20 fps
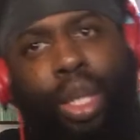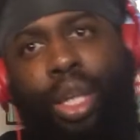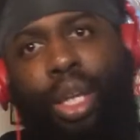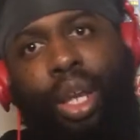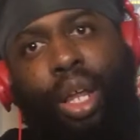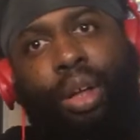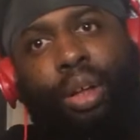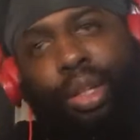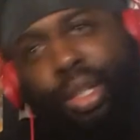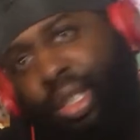
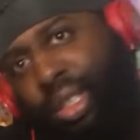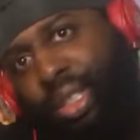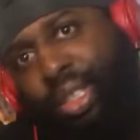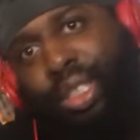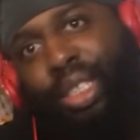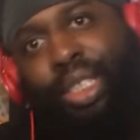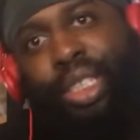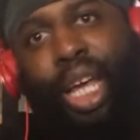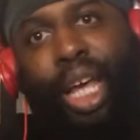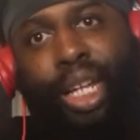And I
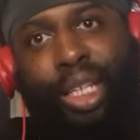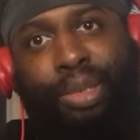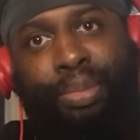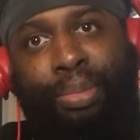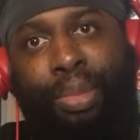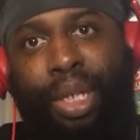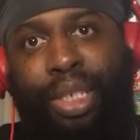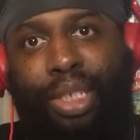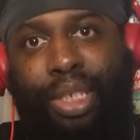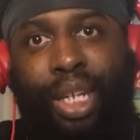just got to
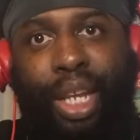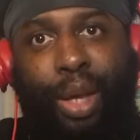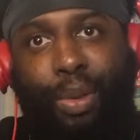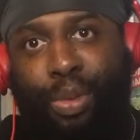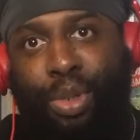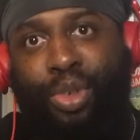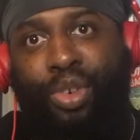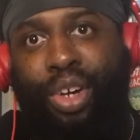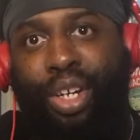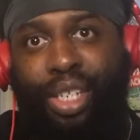mention that it
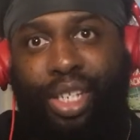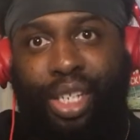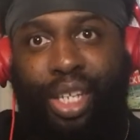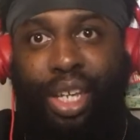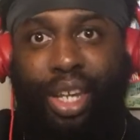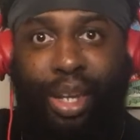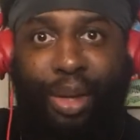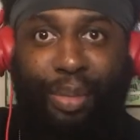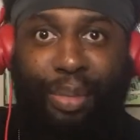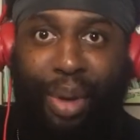was great
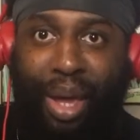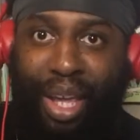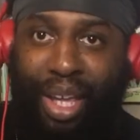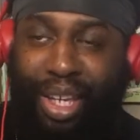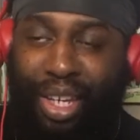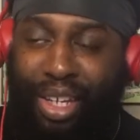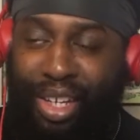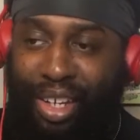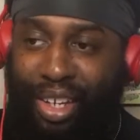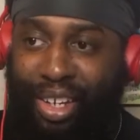seeing him back
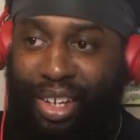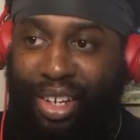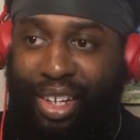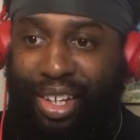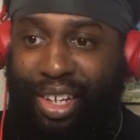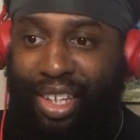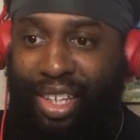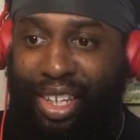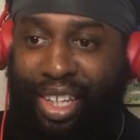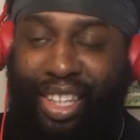in
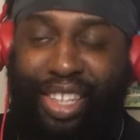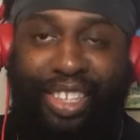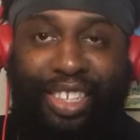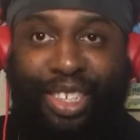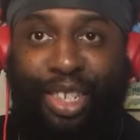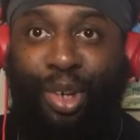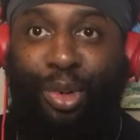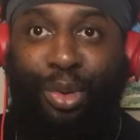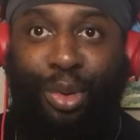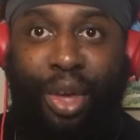the
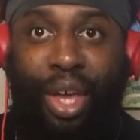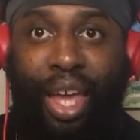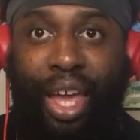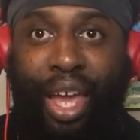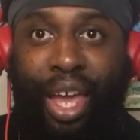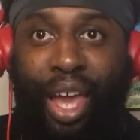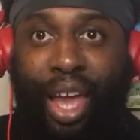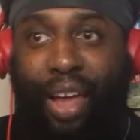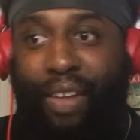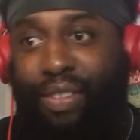show
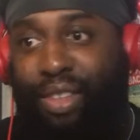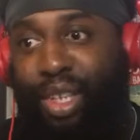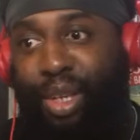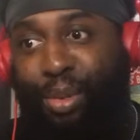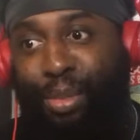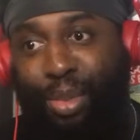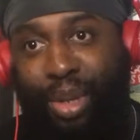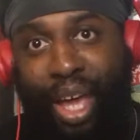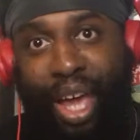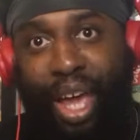after
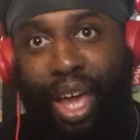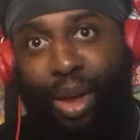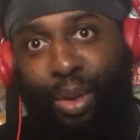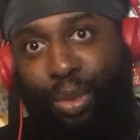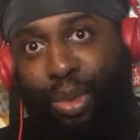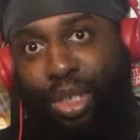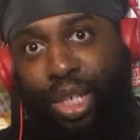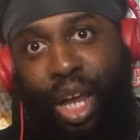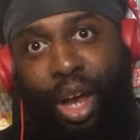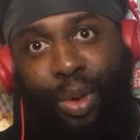him dying,
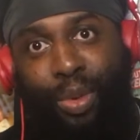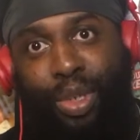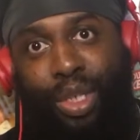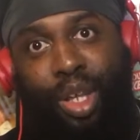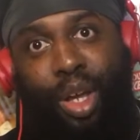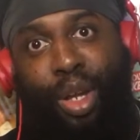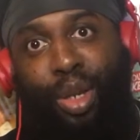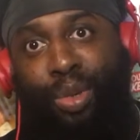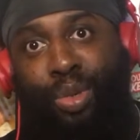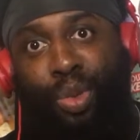which I always
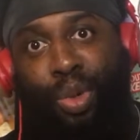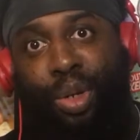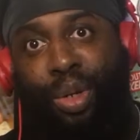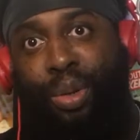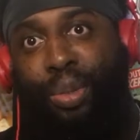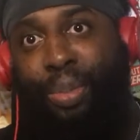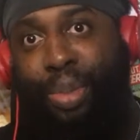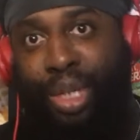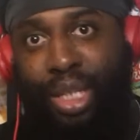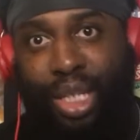thought he was one of
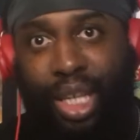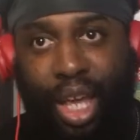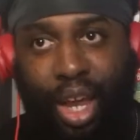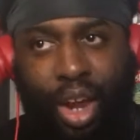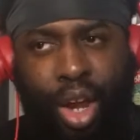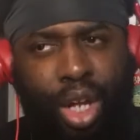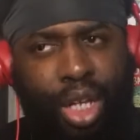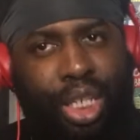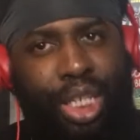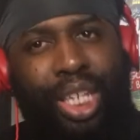the best
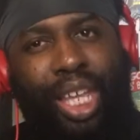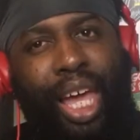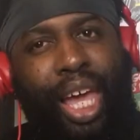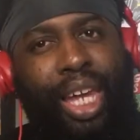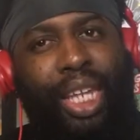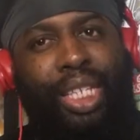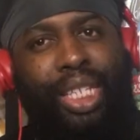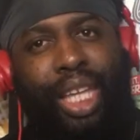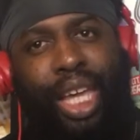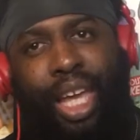characters. He
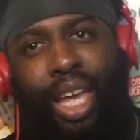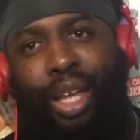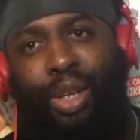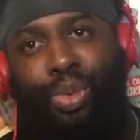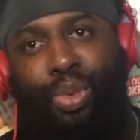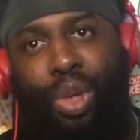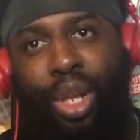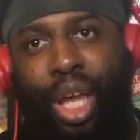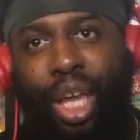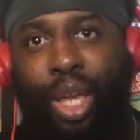had his
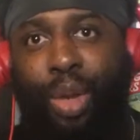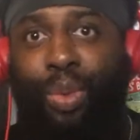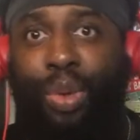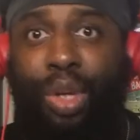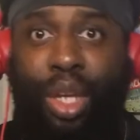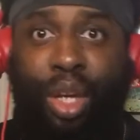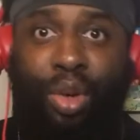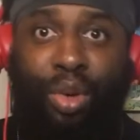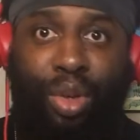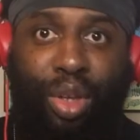times where like he would
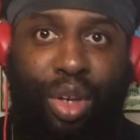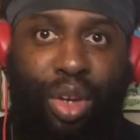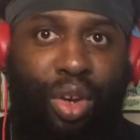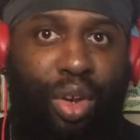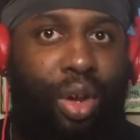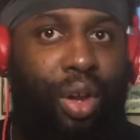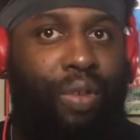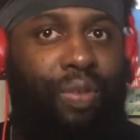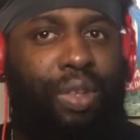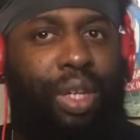get on your
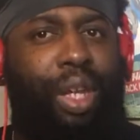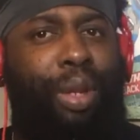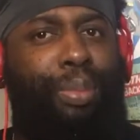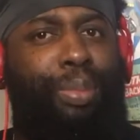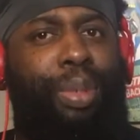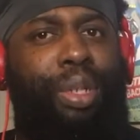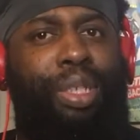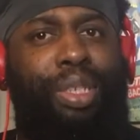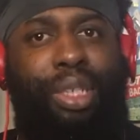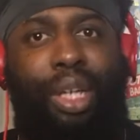nerve and kind of
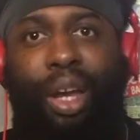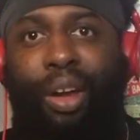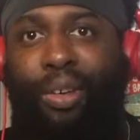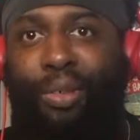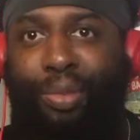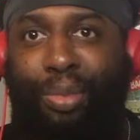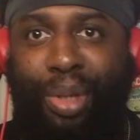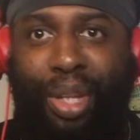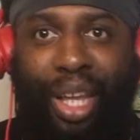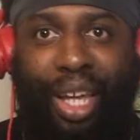piss you
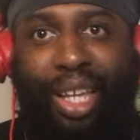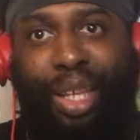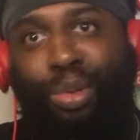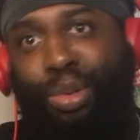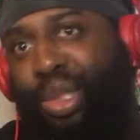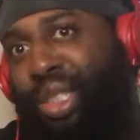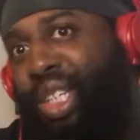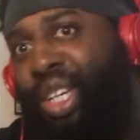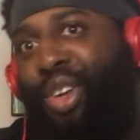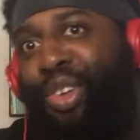off, but like, it
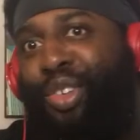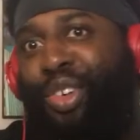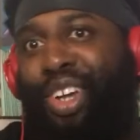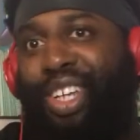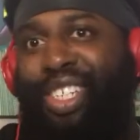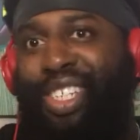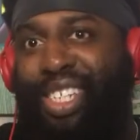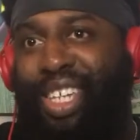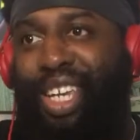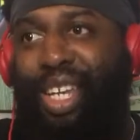was still
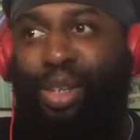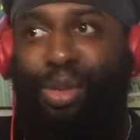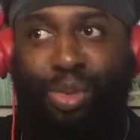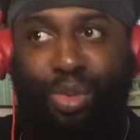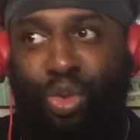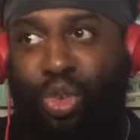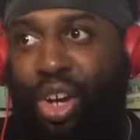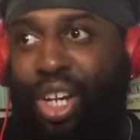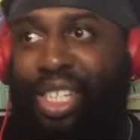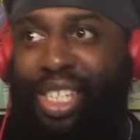great seeing it. It was
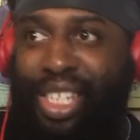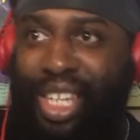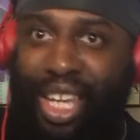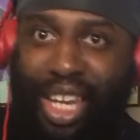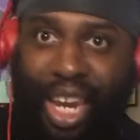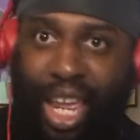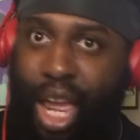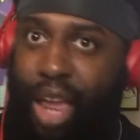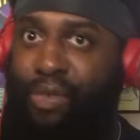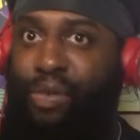great
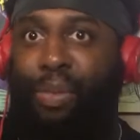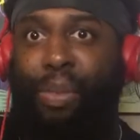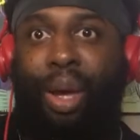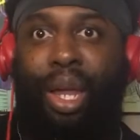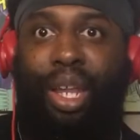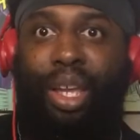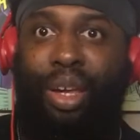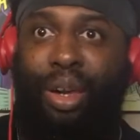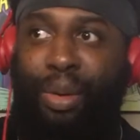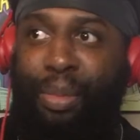seeing
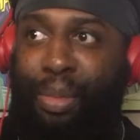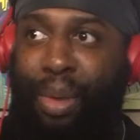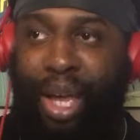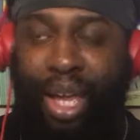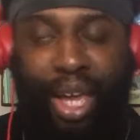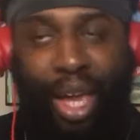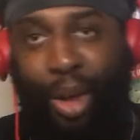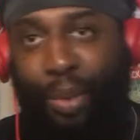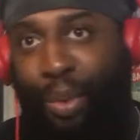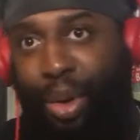everybody come
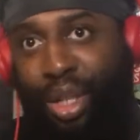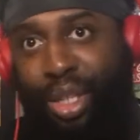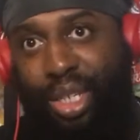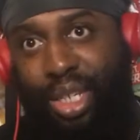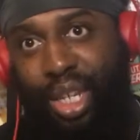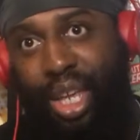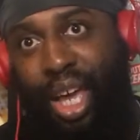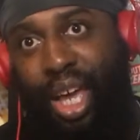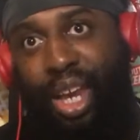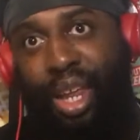back. Can't wait to
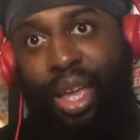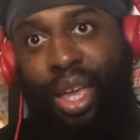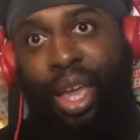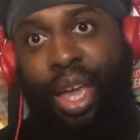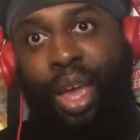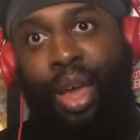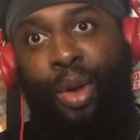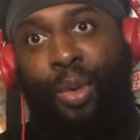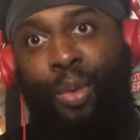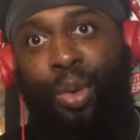see
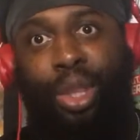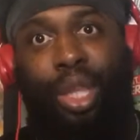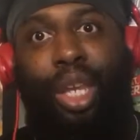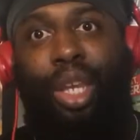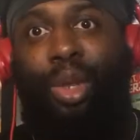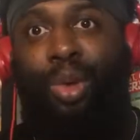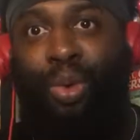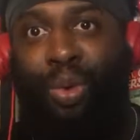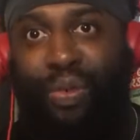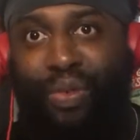what they
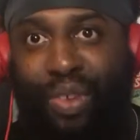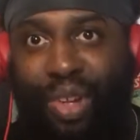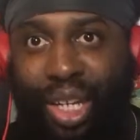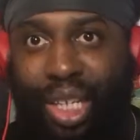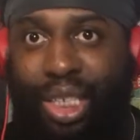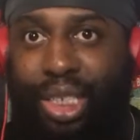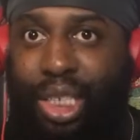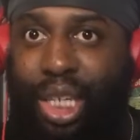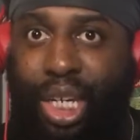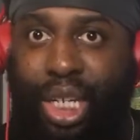do with
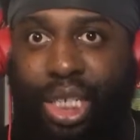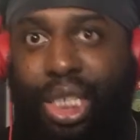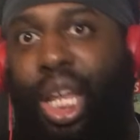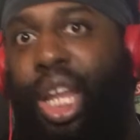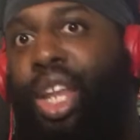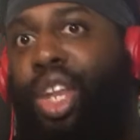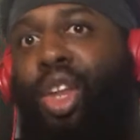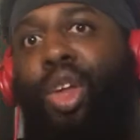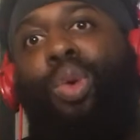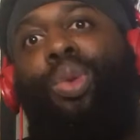Felicity, because
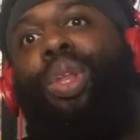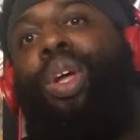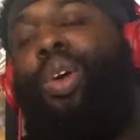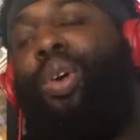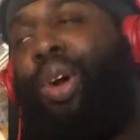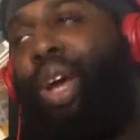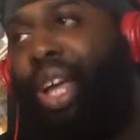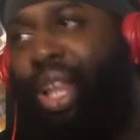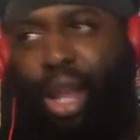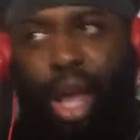I know they're
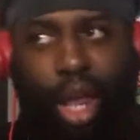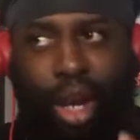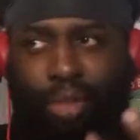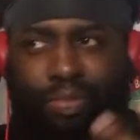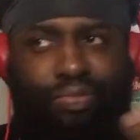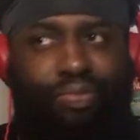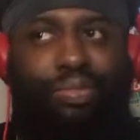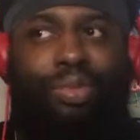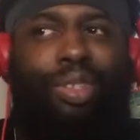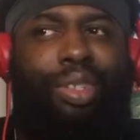going to have,
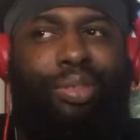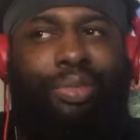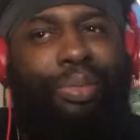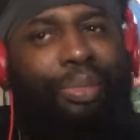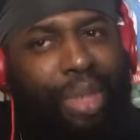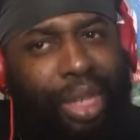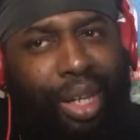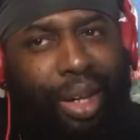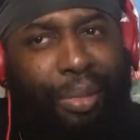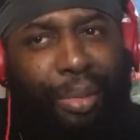I
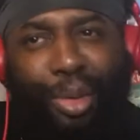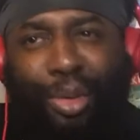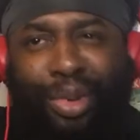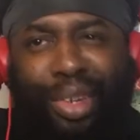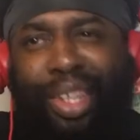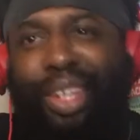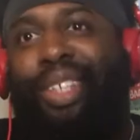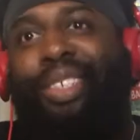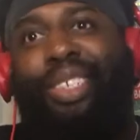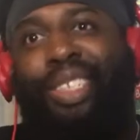mean, come on
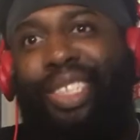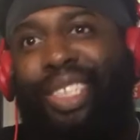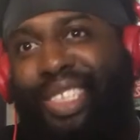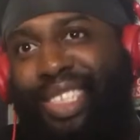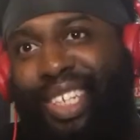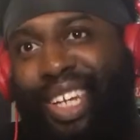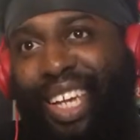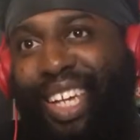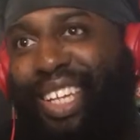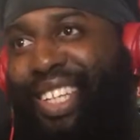now.
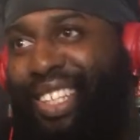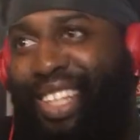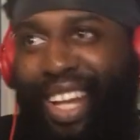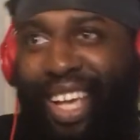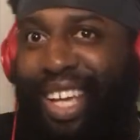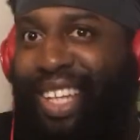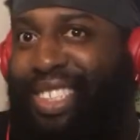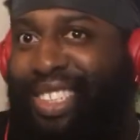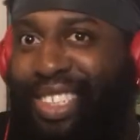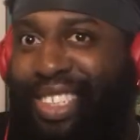Season 8,
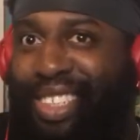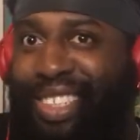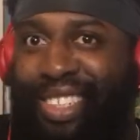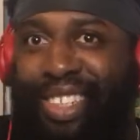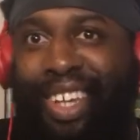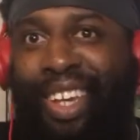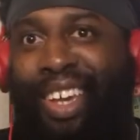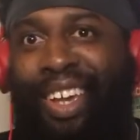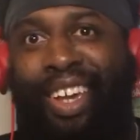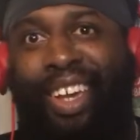last season,
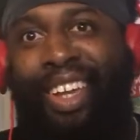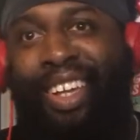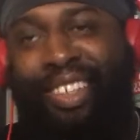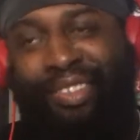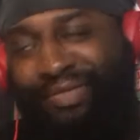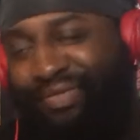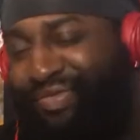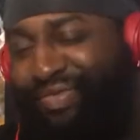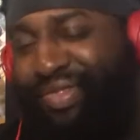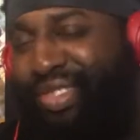
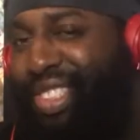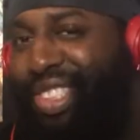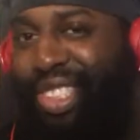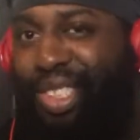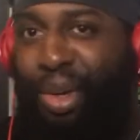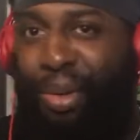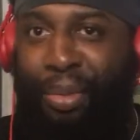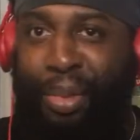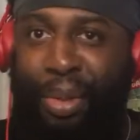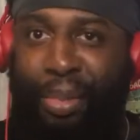it's
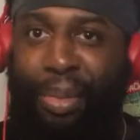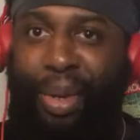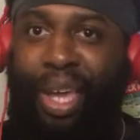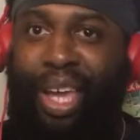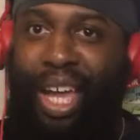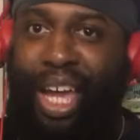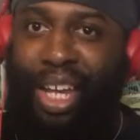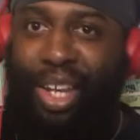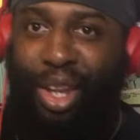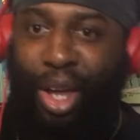going to be
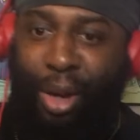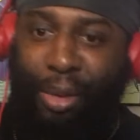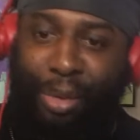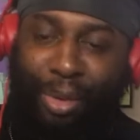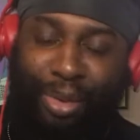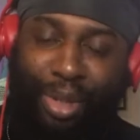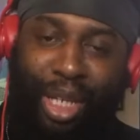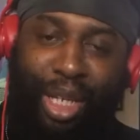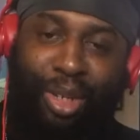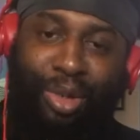big. I
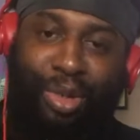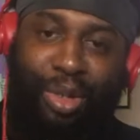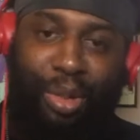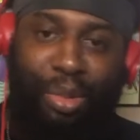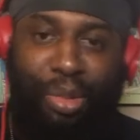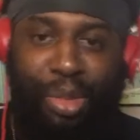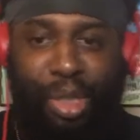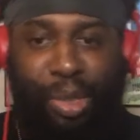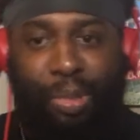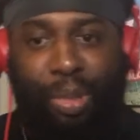hope they do
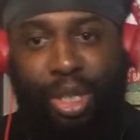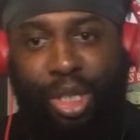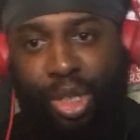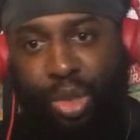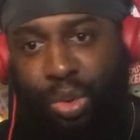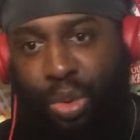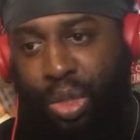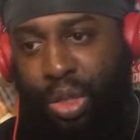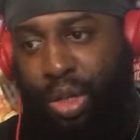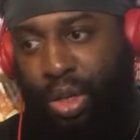something
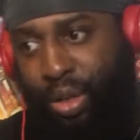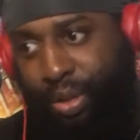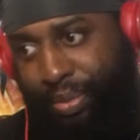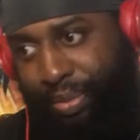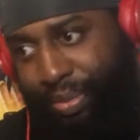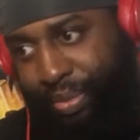special with her.